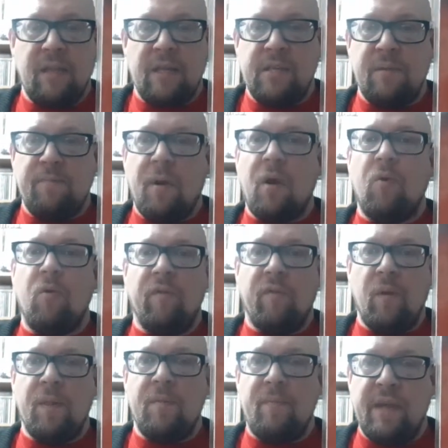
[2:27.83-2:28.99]
they did a poll of
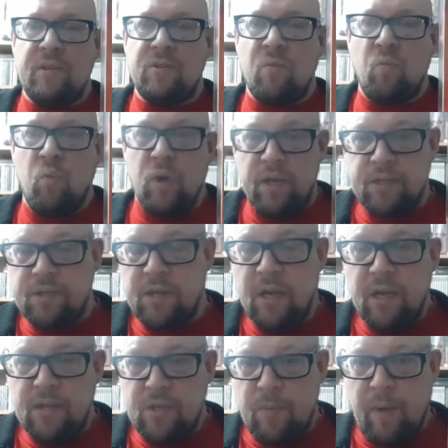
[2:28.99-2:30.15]
what the best and worst
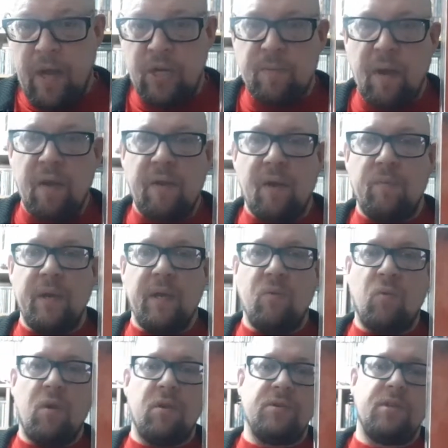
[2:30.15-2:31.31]
Depeche Mode LP
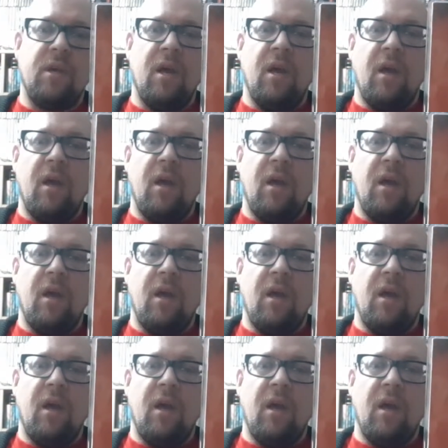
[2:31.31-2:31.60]
was.